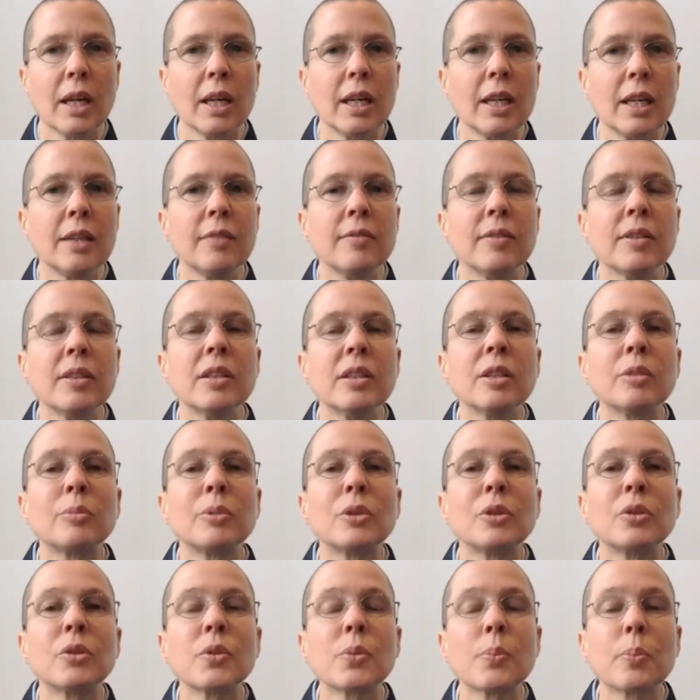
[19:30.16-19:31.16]
Even the
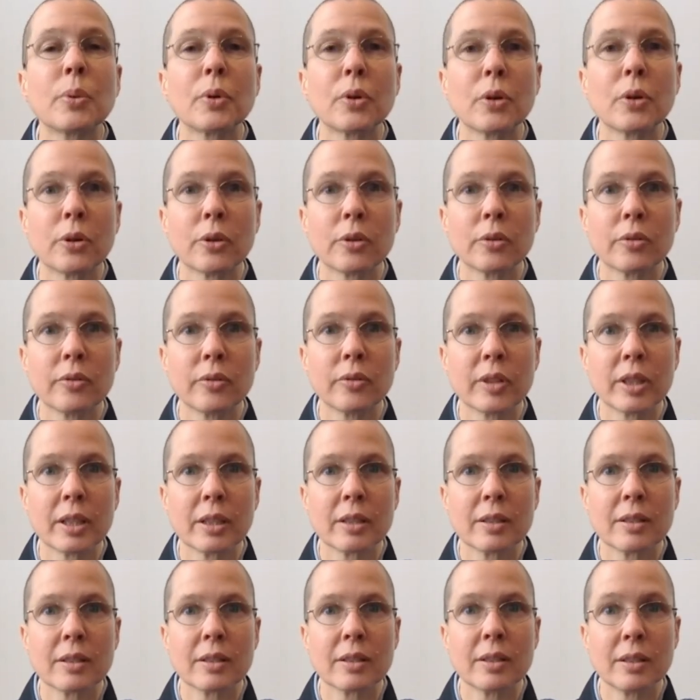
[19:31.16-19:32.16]
most
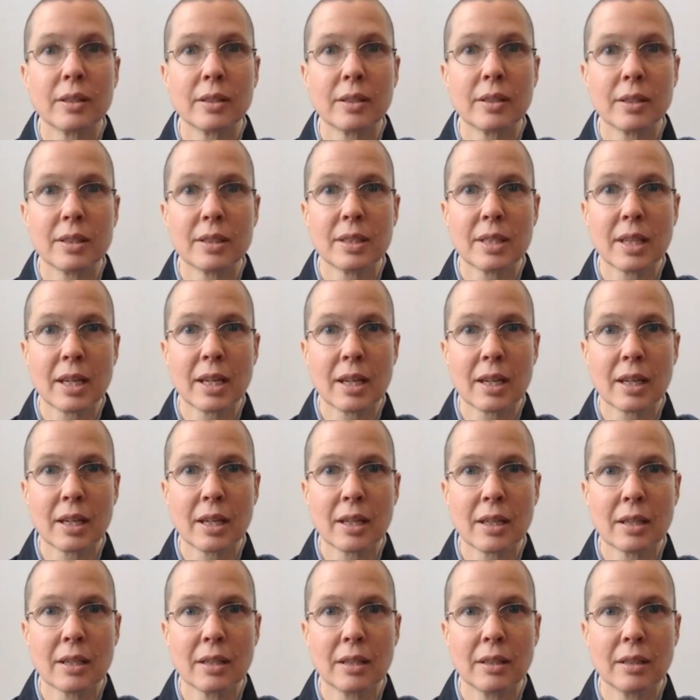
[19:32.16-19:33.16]
perfect
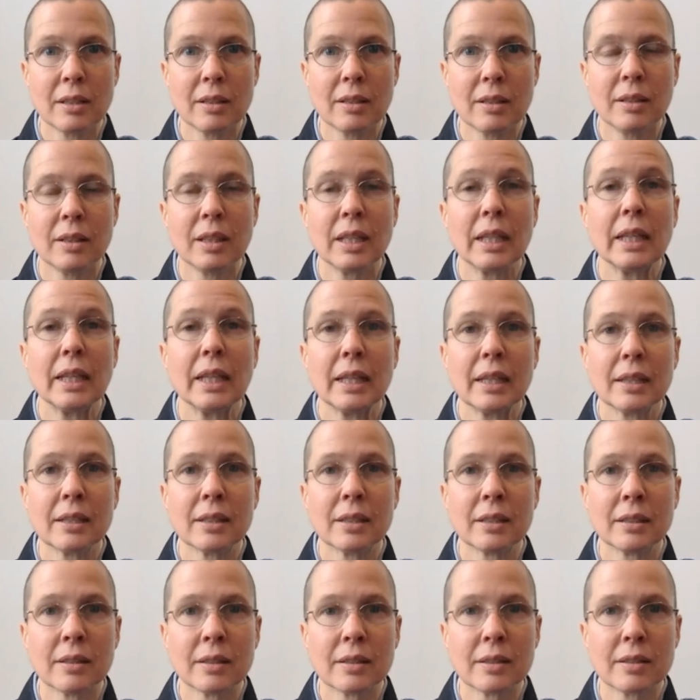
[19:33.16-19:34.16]
day
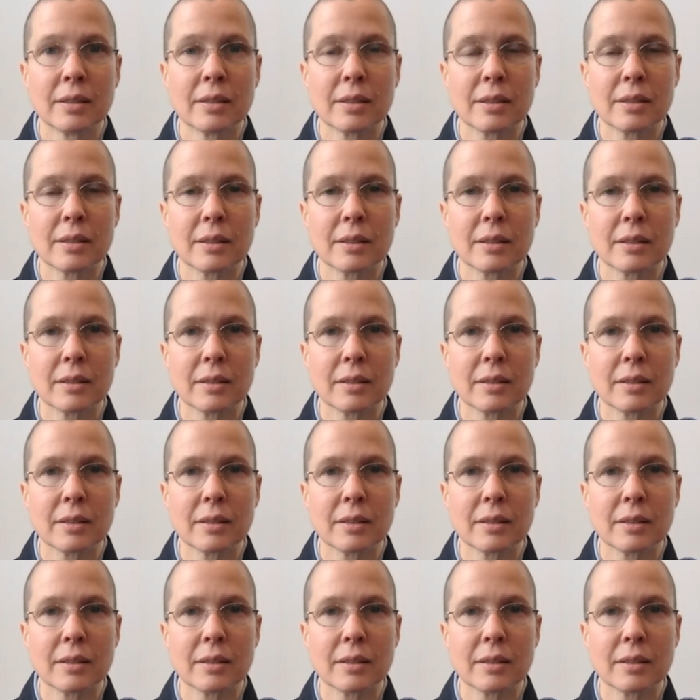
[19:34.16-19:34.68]
ends.